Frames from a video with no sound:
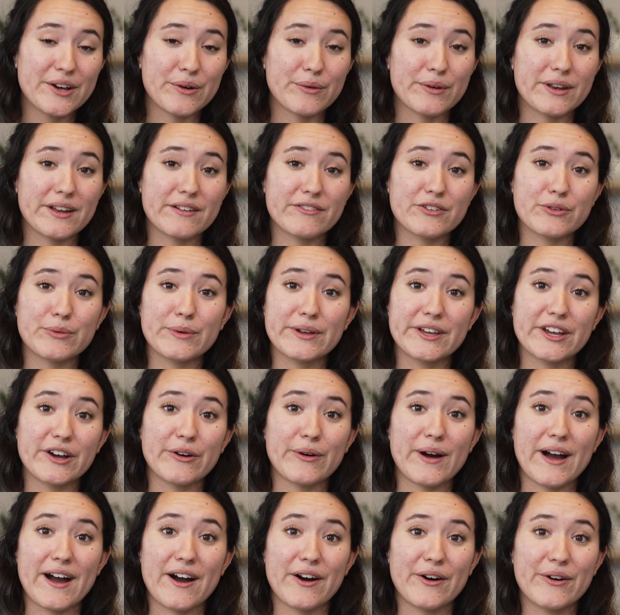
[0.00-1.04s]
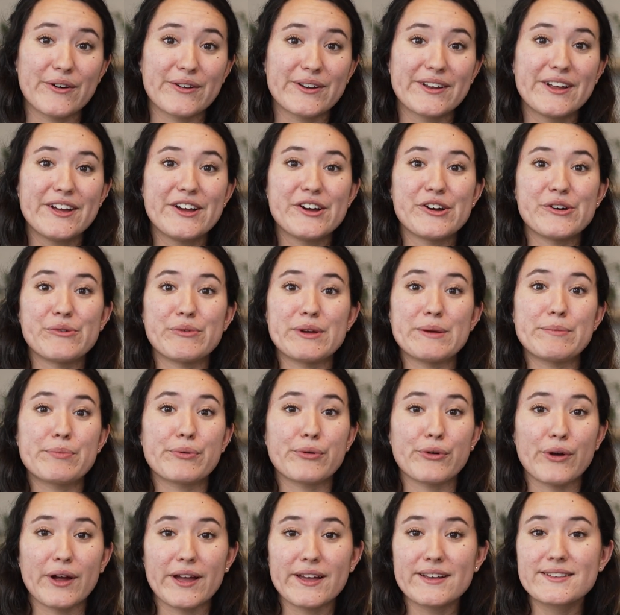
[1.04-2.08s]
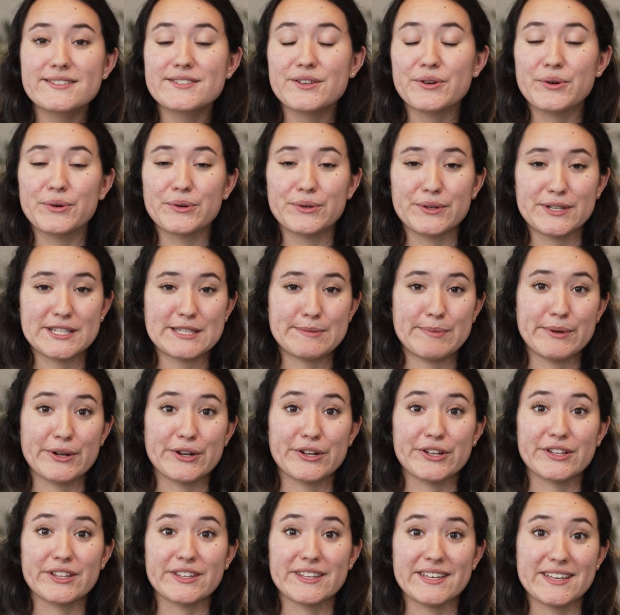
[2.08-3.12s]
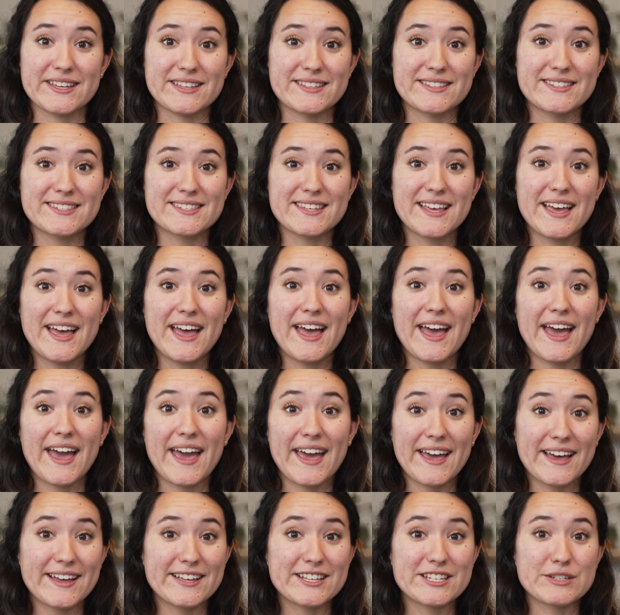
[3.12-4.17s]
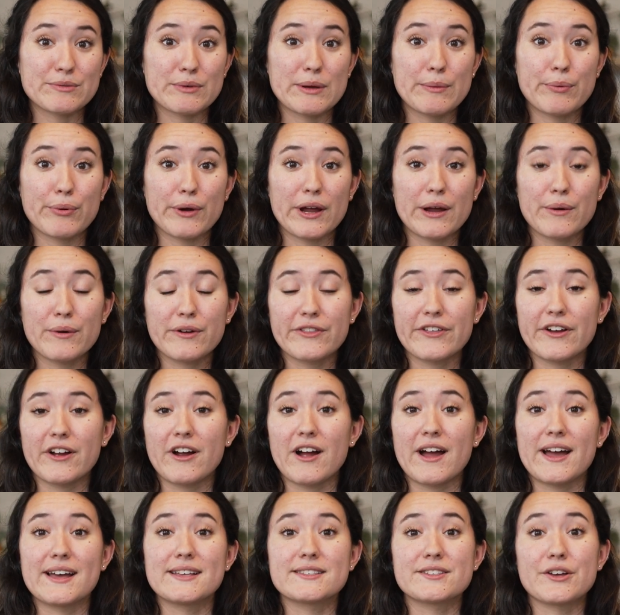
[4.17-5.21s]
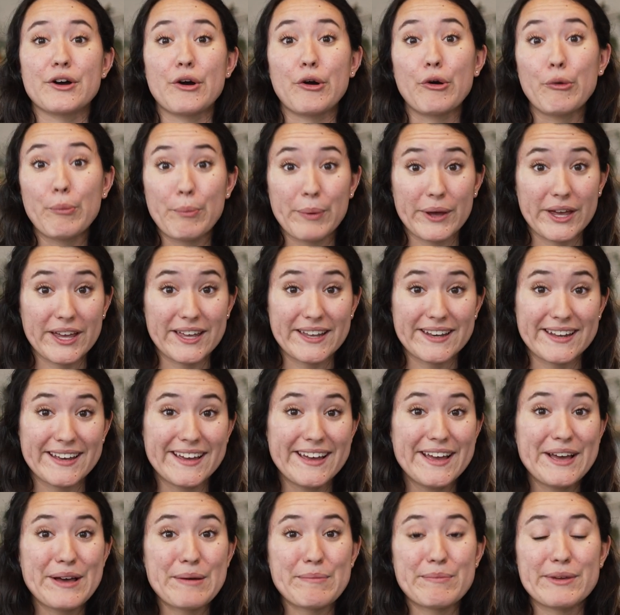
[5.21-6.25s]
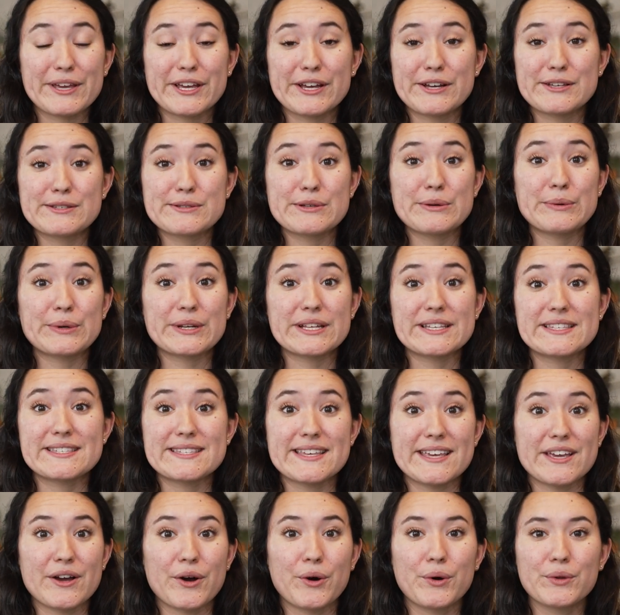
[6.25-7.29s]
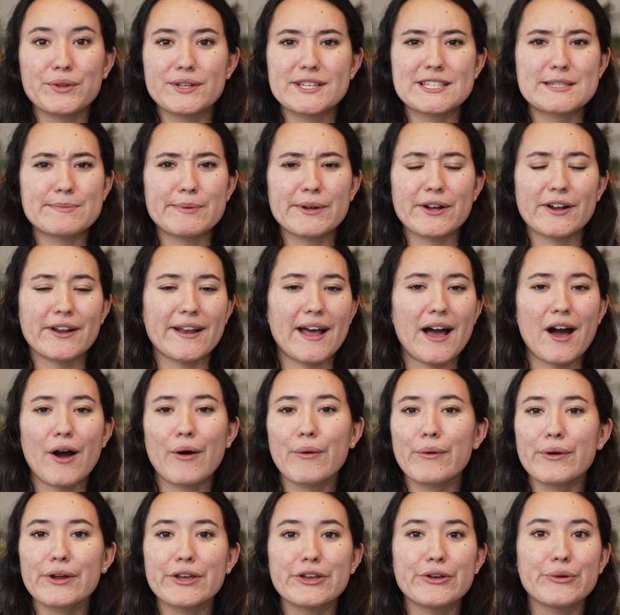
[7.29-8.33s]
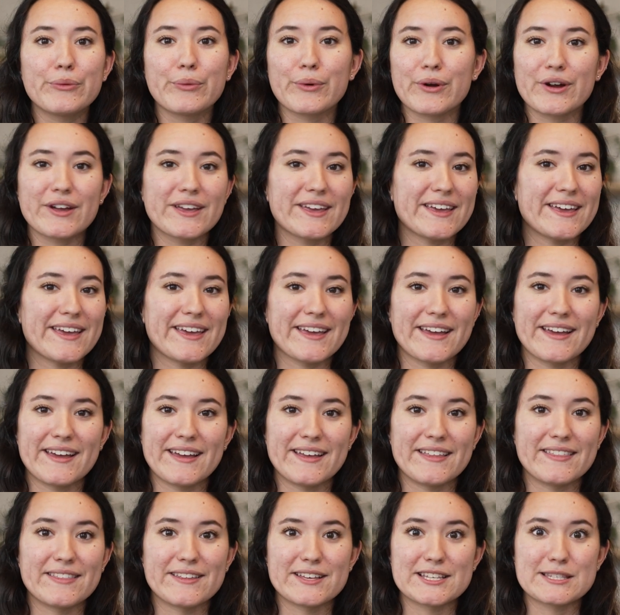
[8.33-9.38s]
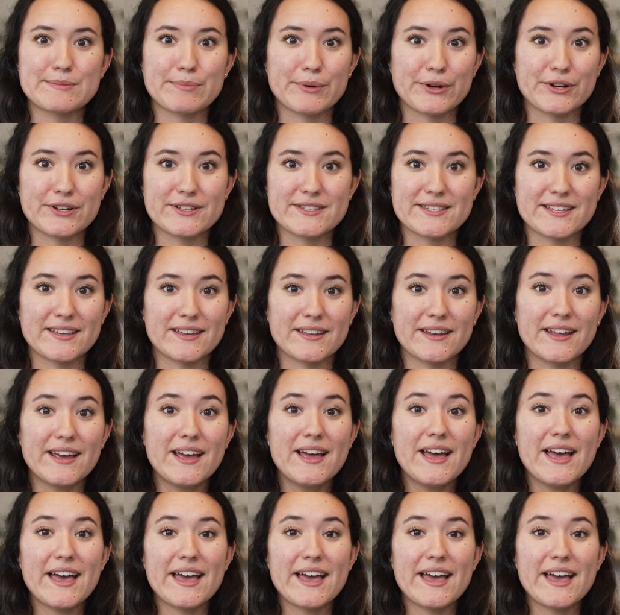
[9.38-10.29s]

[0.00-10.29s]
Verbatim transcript: Whenever we go out, we pray as the Holy Spirit leads and we pray with our eyes open because we want to see Holy Spirit, how are you working in this person?